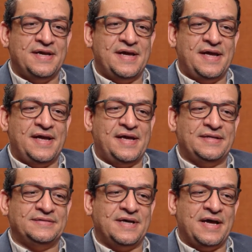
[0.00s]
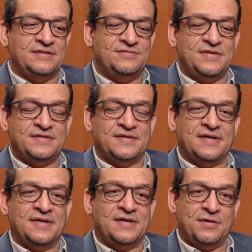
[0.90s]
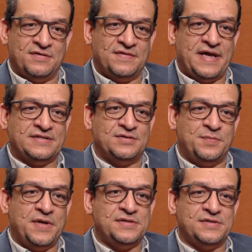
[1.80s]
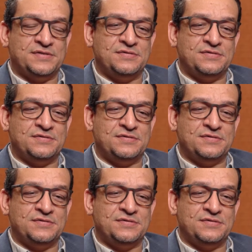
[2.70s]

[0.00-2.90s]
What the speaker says: And I treat a lot of cancer patients,